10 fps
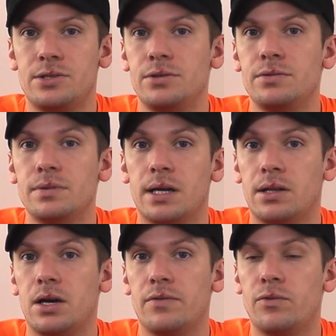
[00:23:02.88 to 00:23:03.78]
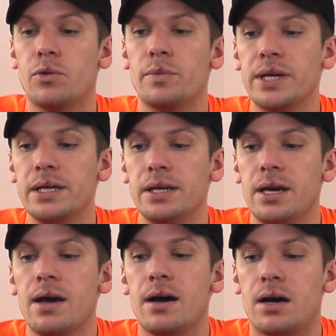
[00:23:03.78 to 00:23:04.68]
do a lot for me.
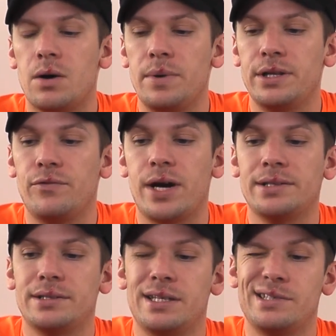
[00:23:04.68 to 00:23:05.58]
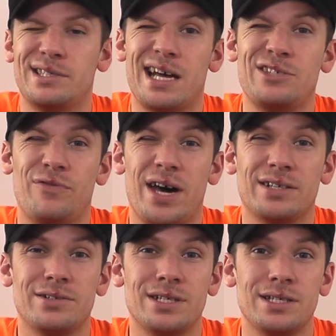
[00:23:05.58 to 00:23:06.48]
And the fact that that's
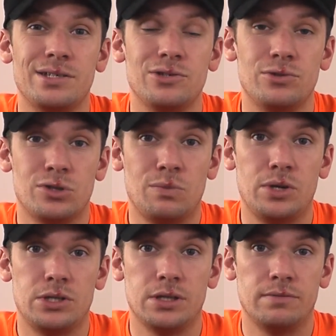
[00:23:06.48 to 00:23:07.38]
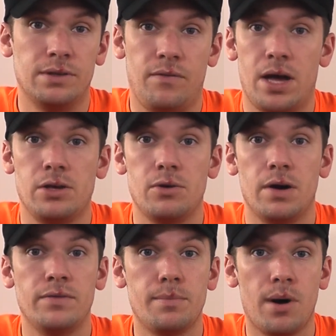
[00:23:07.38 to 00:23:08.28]
factored into so much of the value
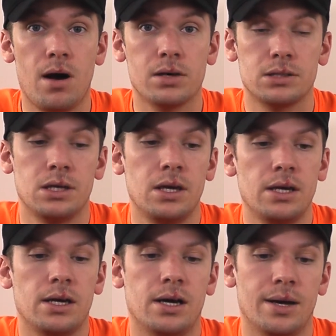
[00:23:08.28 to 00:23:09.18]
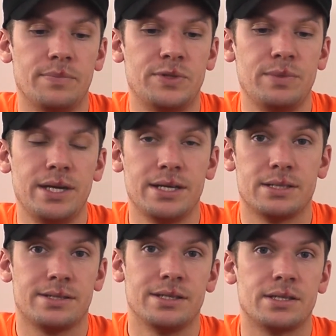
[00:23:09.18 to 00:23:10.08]
of the box, to me,
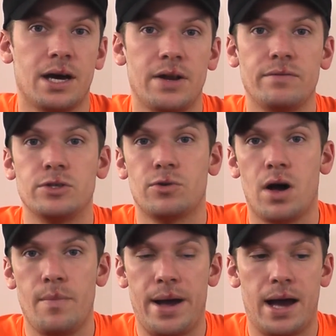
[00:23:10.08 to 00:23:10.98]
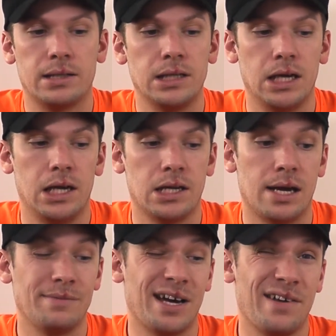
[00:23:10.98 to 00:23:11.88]
is kind of a drawback. And
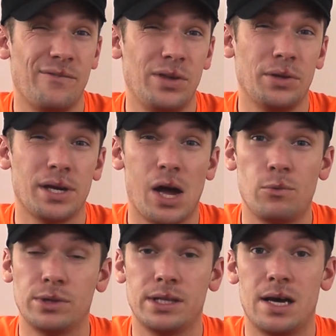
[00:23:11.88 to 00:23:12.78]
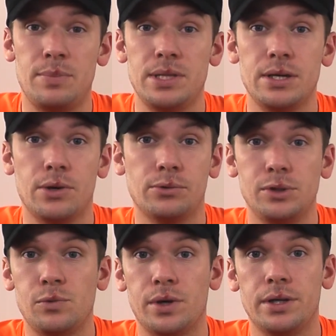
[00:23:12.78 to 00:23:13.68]
I've got a feeling I will not be the
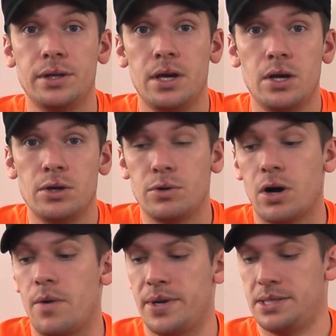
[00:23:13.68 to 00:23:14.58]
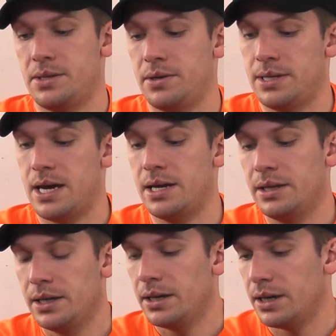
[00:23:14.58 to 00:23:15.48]
only one who comments on that
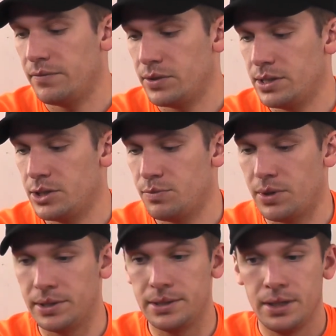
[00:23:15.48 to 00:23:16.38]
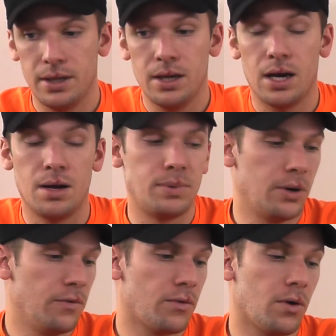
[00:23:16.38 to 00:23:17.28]
for this month. But
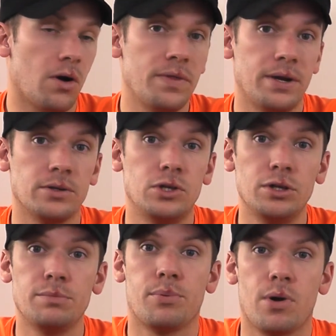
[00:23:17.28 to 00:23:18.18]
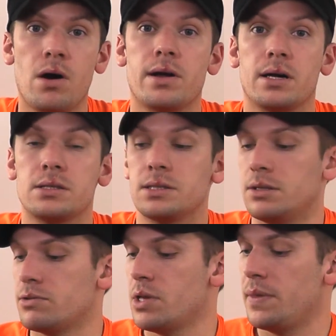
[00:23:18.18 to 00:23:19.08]
overall, they're good products.
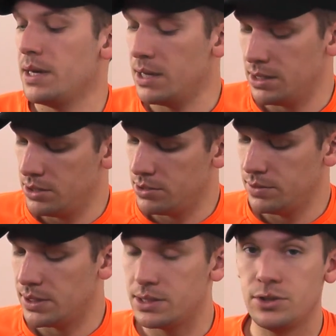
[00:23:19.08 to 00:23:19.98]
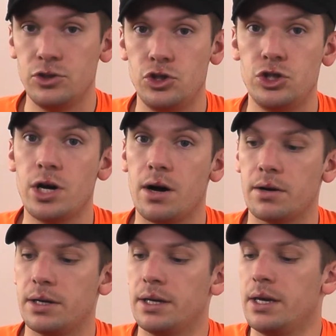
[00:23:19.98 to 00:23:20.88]
There's nothing in here that's
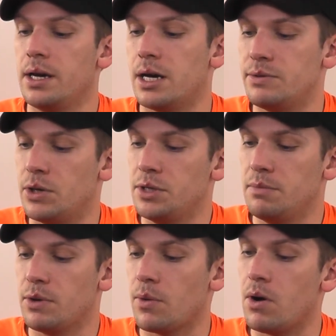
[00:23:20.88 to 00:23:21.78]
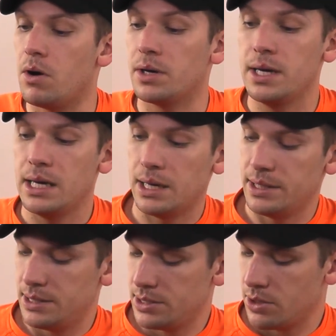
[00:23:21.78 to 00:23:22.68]
junk. Don't get me wrong.
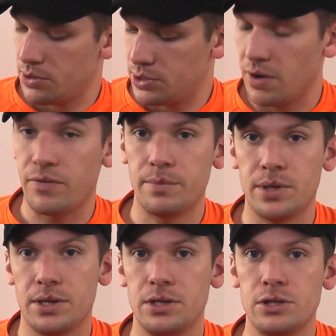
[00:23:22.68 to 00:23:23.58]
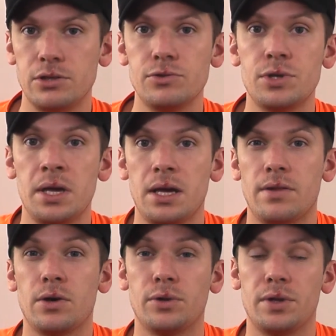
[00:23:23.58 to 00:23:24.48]
This is all stuff I'm going to use.
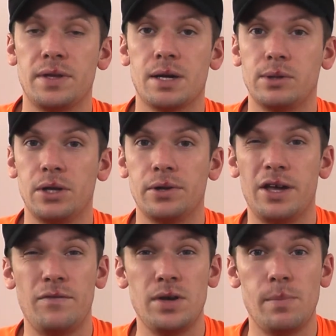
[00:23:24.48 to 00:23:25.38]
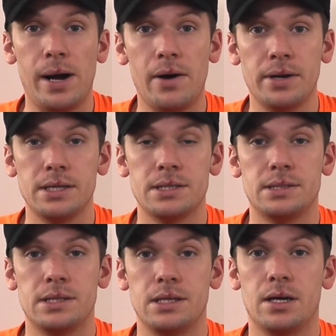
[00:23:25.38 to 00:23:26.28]
The only thing I'm a little iffy about
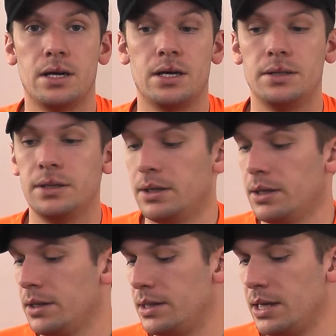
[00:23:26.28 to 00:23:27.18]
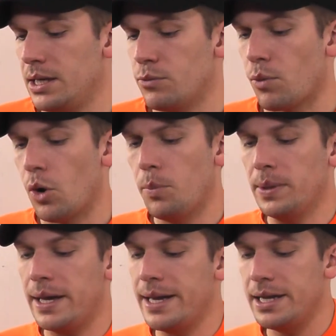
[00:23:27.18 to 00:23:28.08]
is the rope
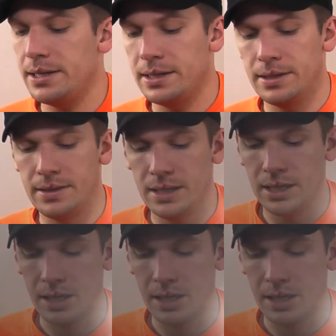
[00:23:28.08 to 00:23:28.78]
light, the